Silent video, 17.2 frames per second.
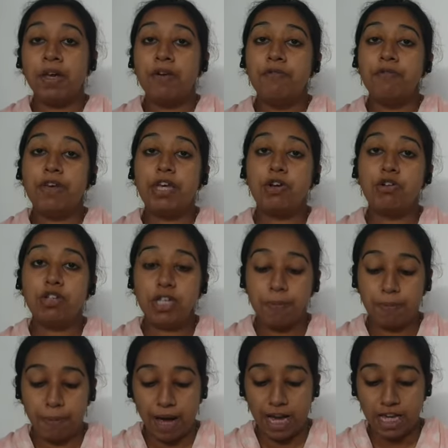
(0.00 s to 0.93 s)
we use the
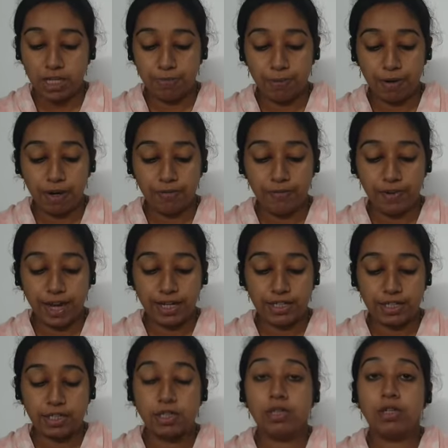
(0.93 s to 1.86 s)
past
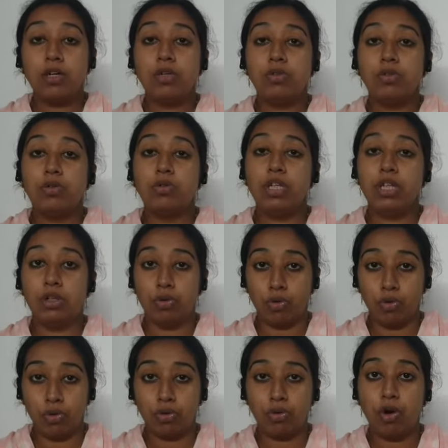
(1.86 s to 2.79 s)
perfect to
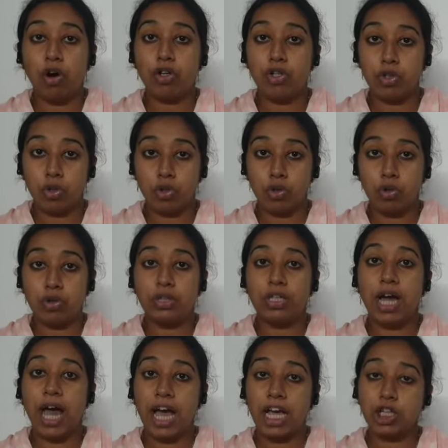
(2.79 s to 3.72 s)
denote or show the
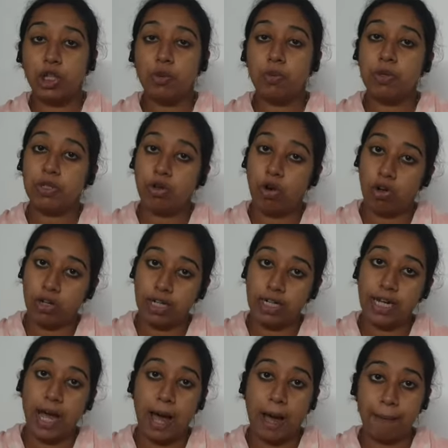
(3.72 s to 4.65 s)
action which already
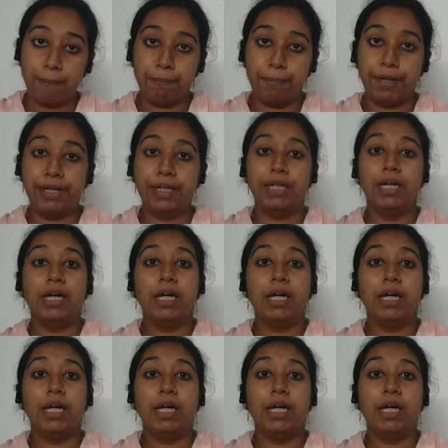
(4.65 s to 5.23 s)
happened